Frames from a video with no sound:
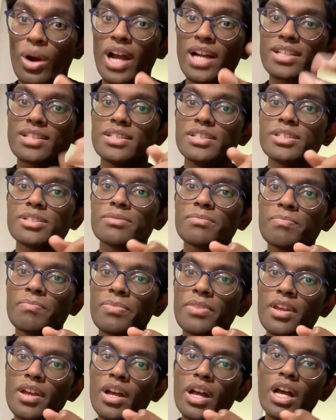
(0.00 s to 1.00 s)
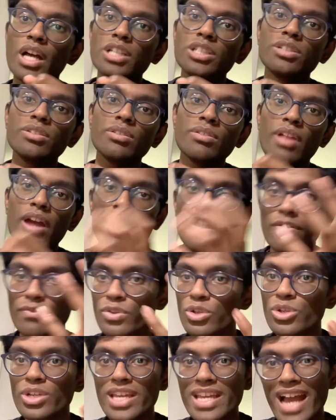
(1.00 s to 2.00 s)
in practice. So there are a
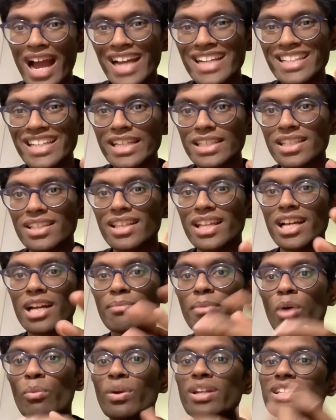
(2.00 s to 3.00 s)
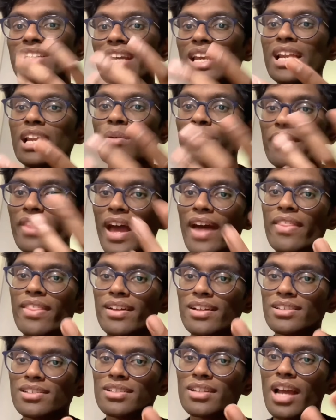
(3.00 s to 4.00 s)
few key ideas to think about when dealing with
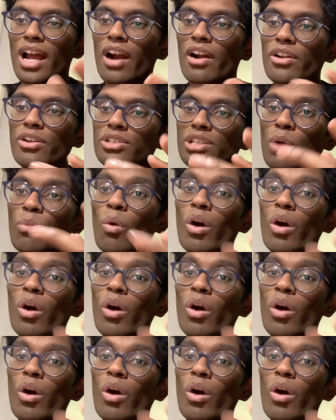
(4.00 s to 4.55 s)
ethical scenarios.